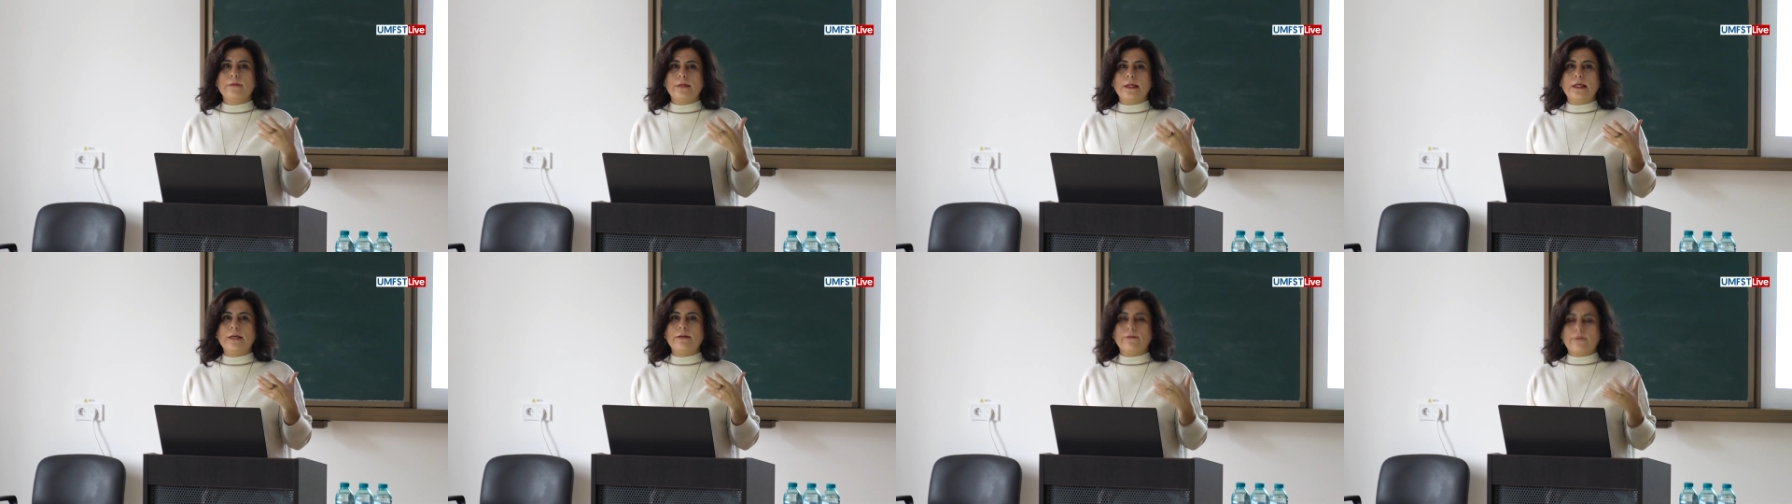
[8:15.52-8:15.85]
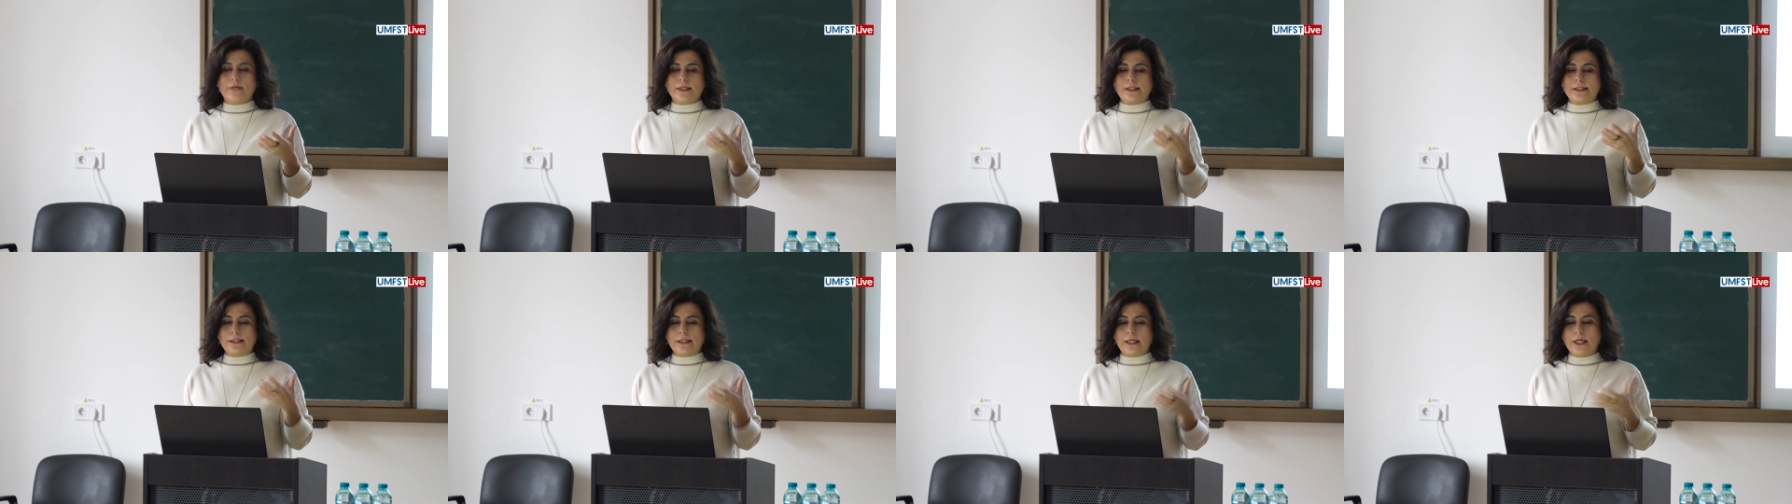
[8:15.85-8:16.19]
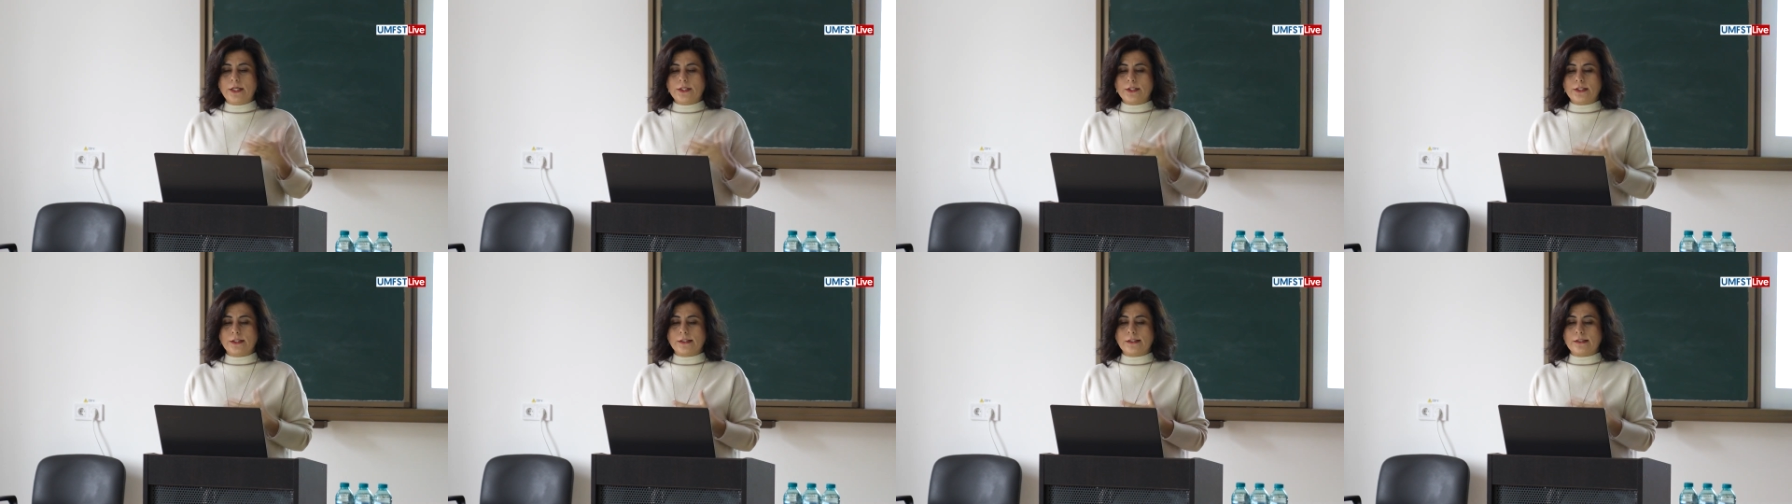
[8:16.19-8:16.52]

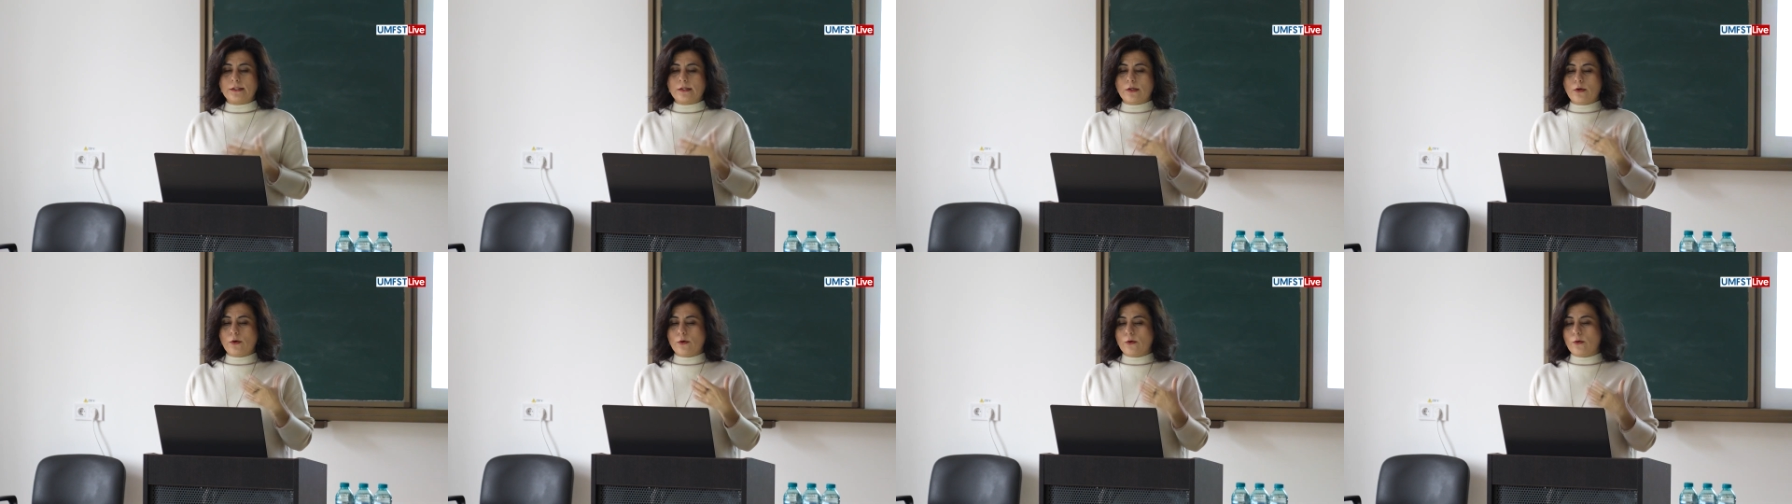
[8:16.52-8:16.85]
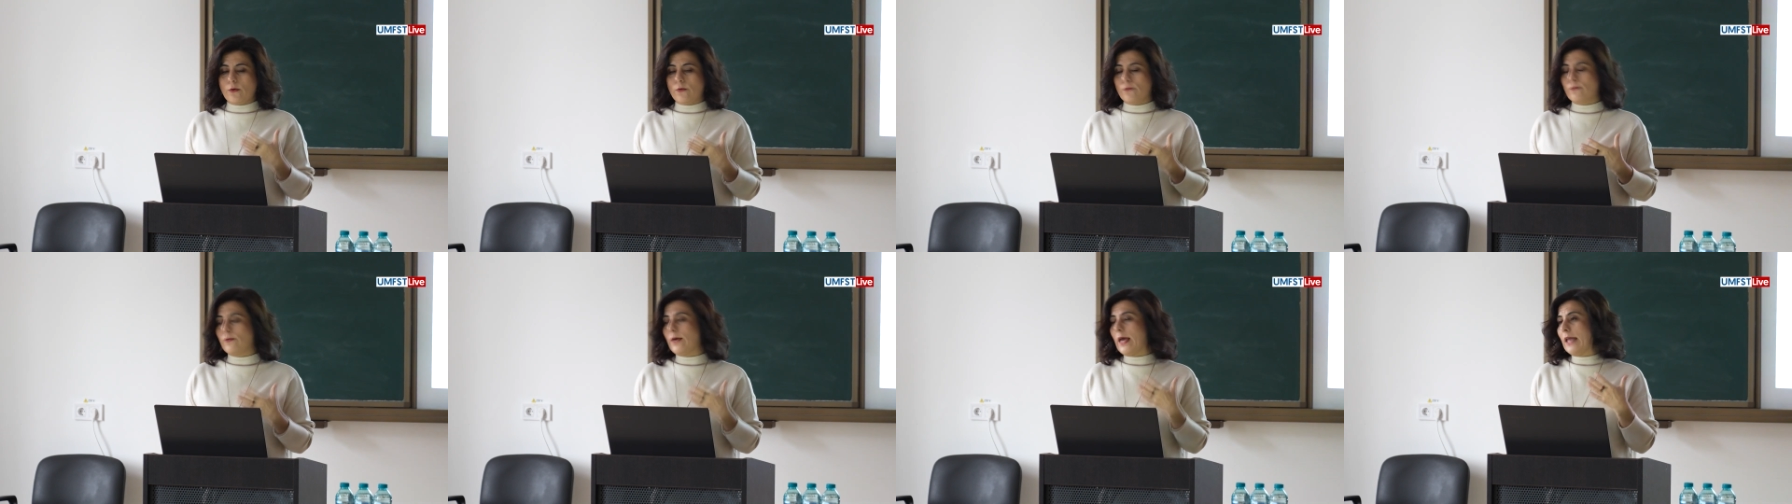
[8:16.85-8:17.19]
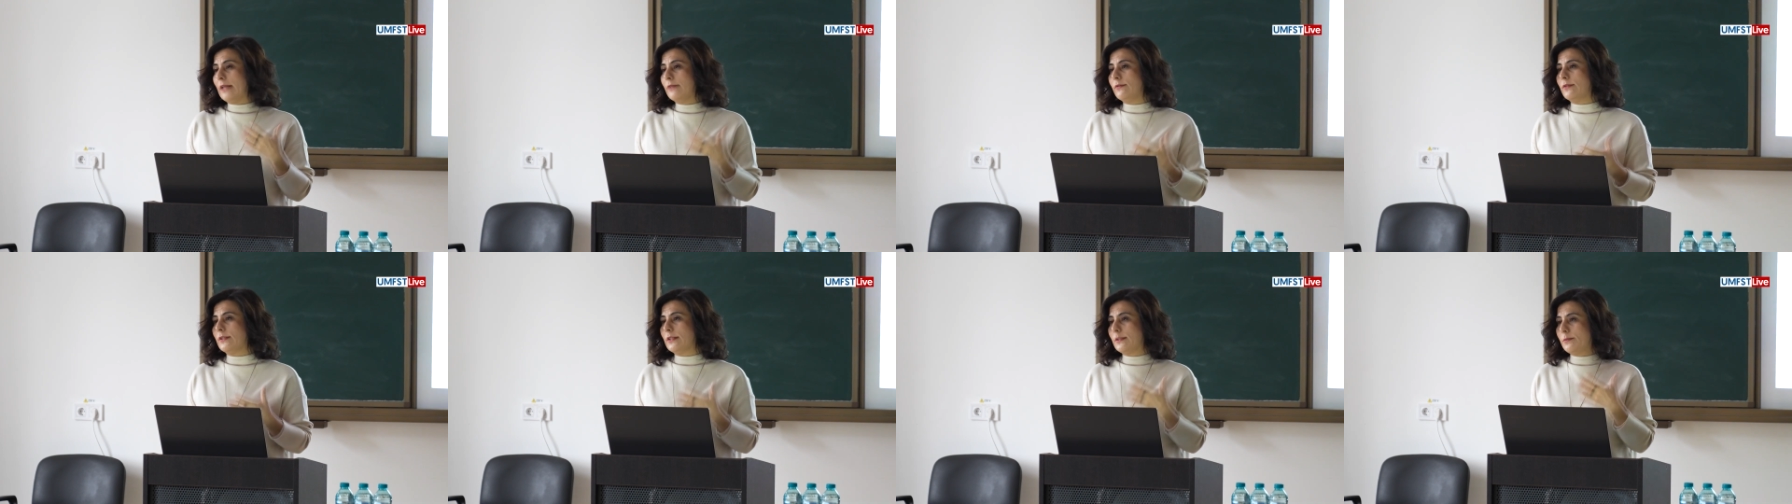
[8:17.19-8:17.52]
investigation of
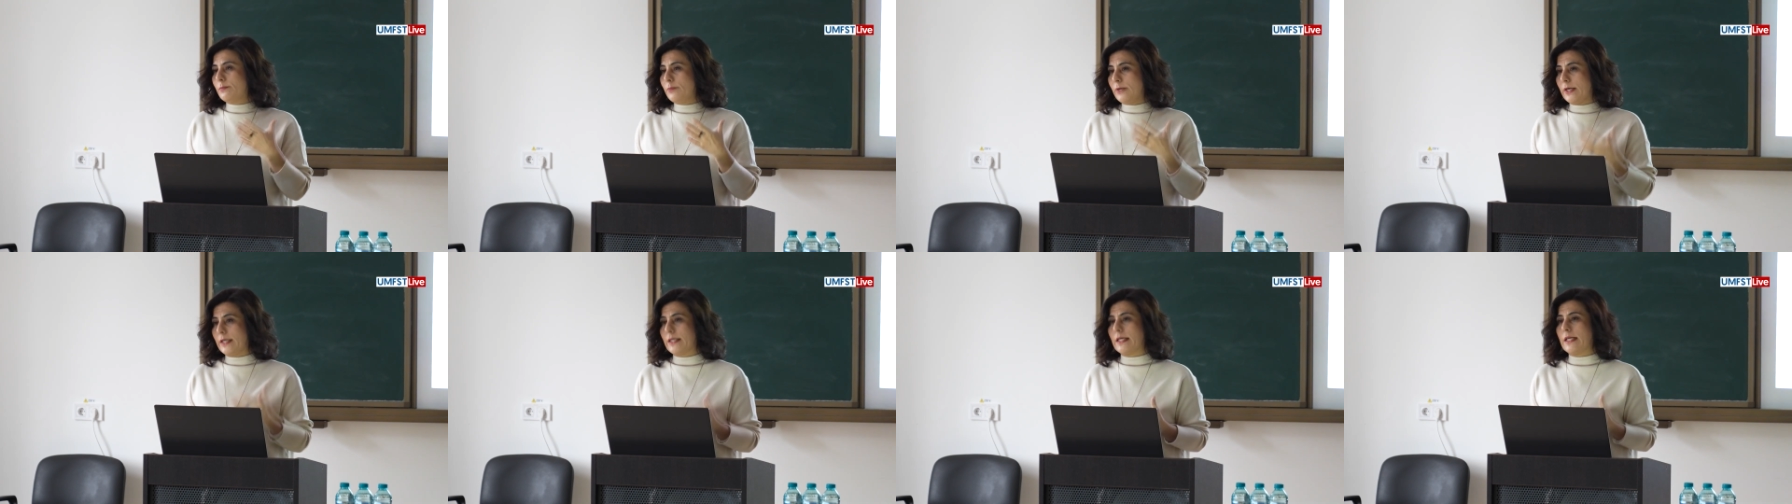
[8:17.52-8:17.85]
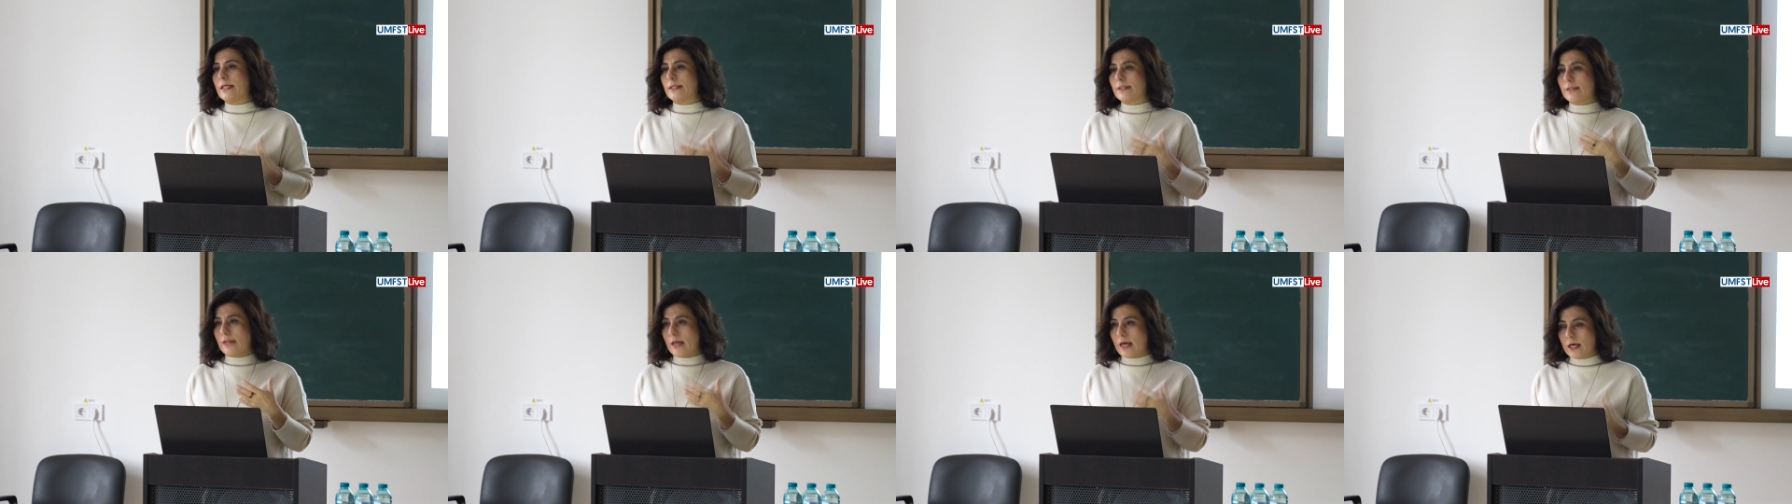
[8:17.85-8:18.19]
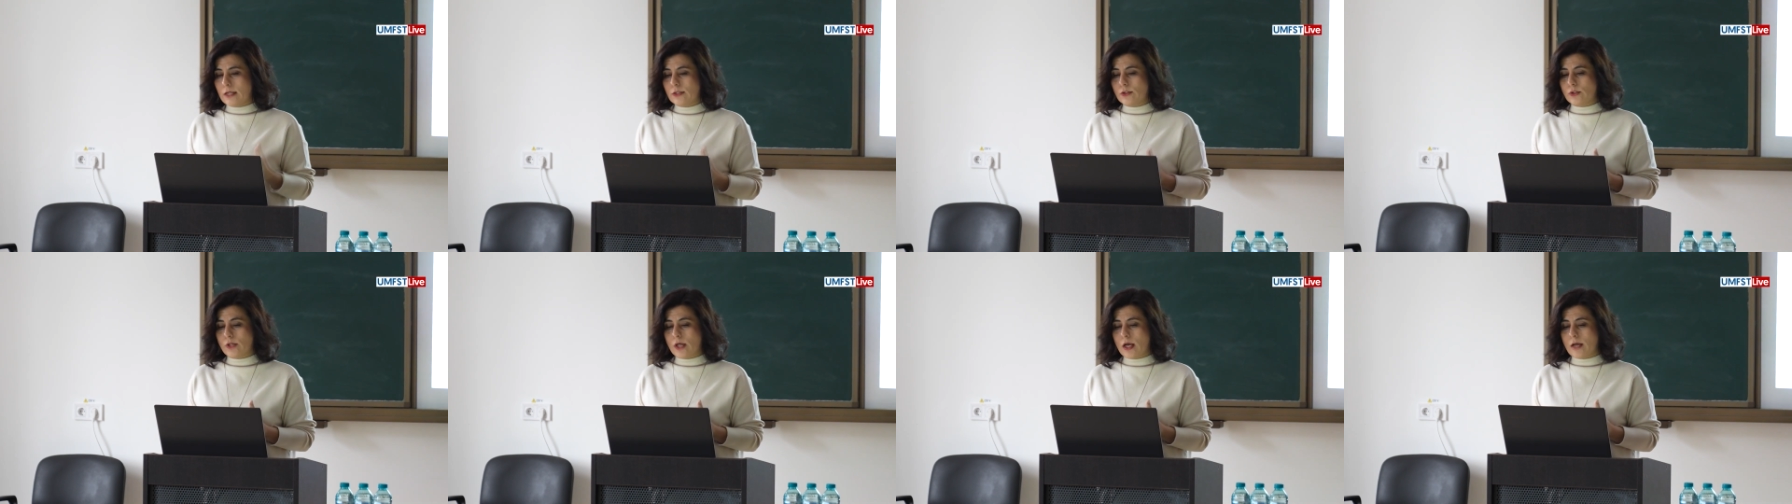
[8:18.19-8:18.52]
adverse pregnancy
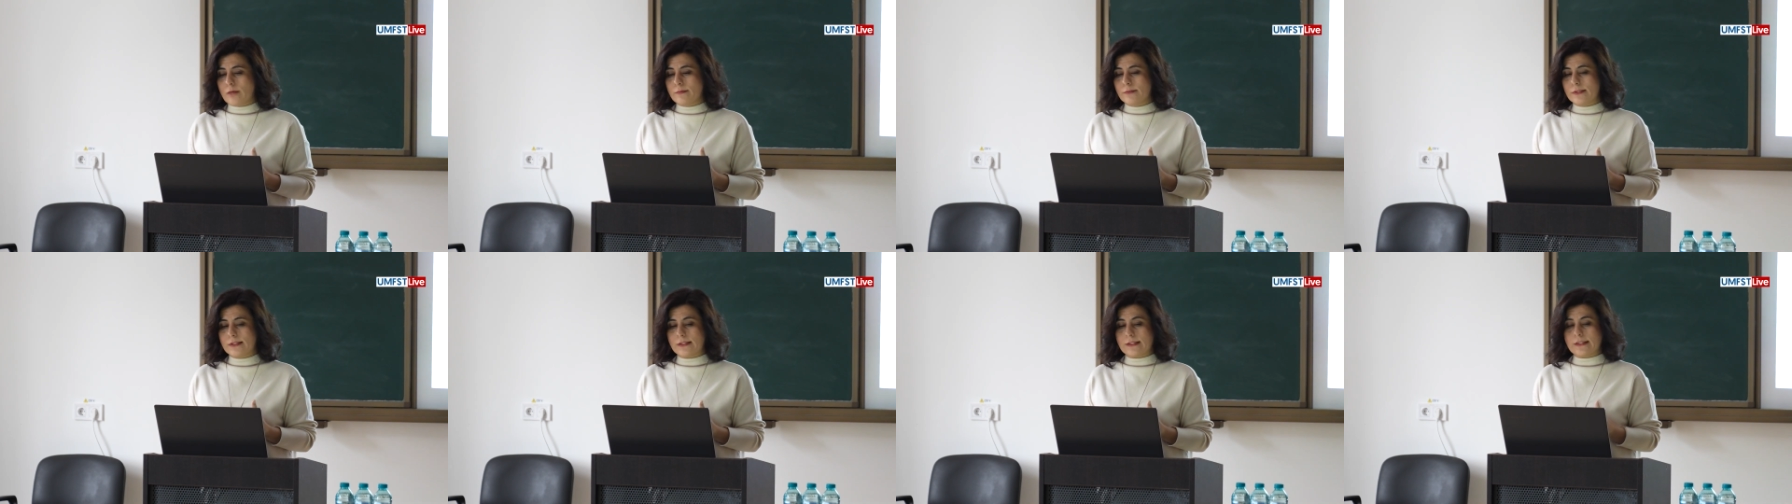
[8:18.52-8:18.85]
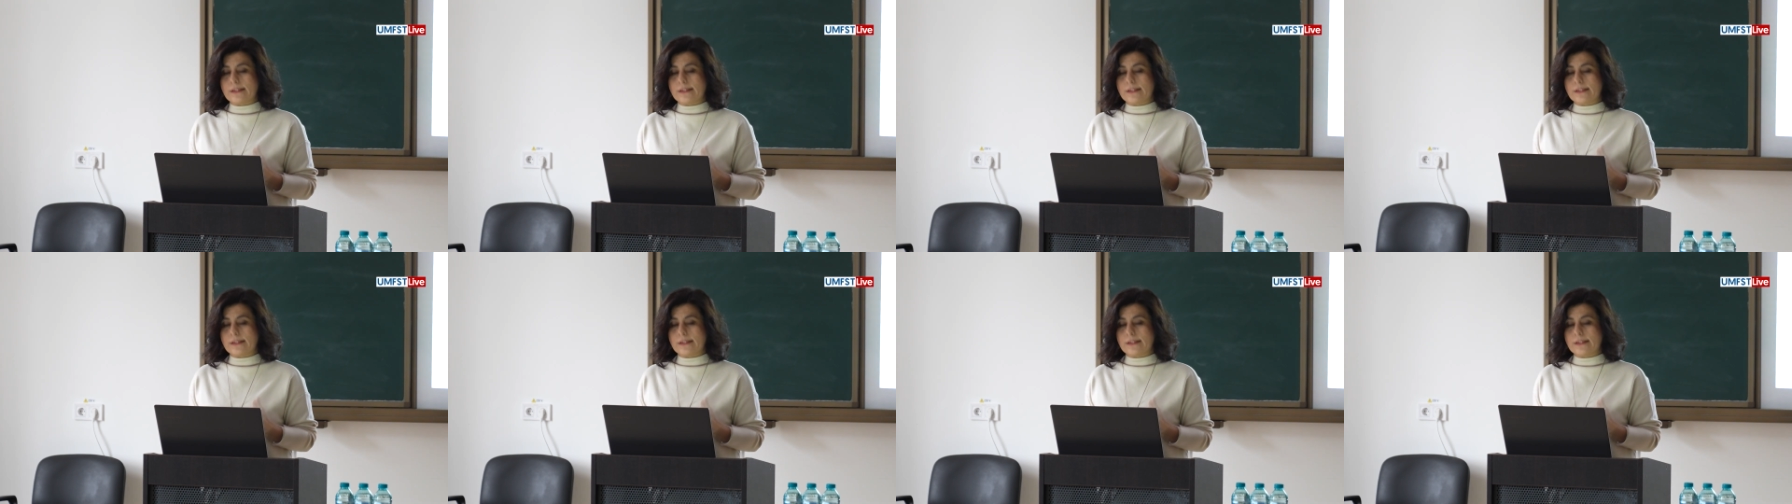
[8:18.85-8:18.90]
outcomes,